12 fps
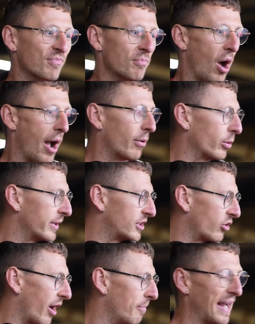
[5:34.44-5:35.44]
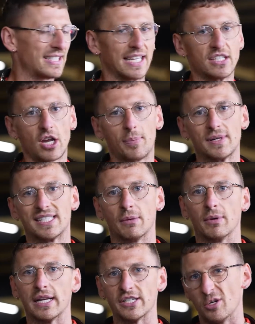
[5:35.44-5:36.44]
But I would always try and match things up as
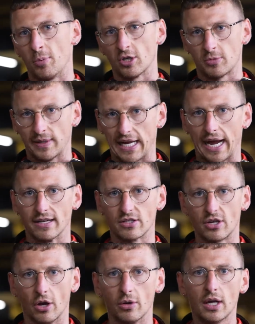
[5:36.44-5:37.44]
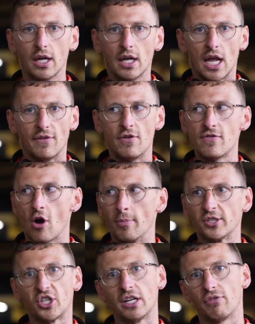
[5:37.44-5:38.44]
similarly as you possibly can. So if you've got a
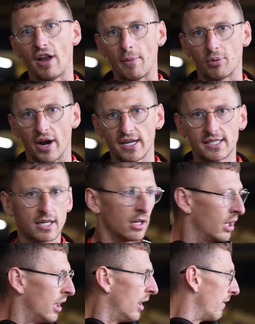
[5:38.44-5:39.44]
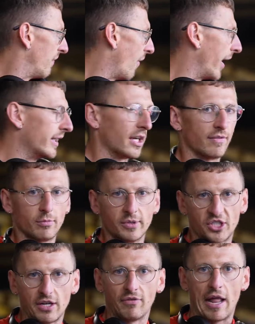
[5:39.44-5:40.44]
machine flat press, find another
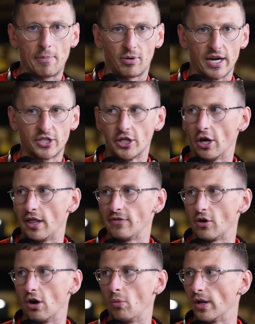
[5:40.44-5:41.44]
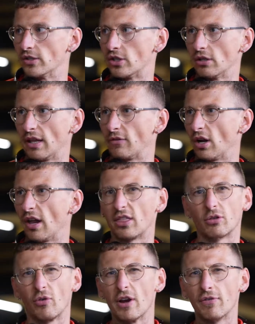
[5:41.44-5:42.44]
machine flat press. You know, they've got they've got like
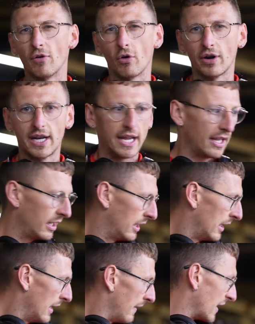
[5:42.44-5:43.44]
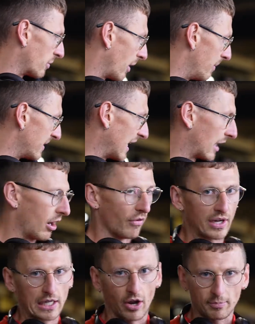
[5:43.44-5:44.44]
3 or 4 in here. This one in particular I
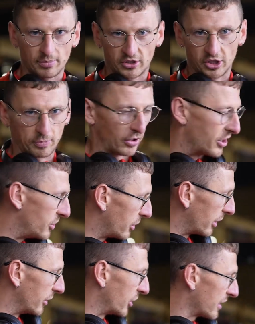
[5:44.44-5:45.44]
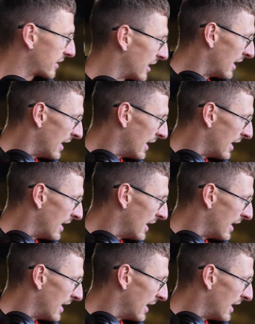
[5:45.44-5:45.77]
really like, just because you can adjust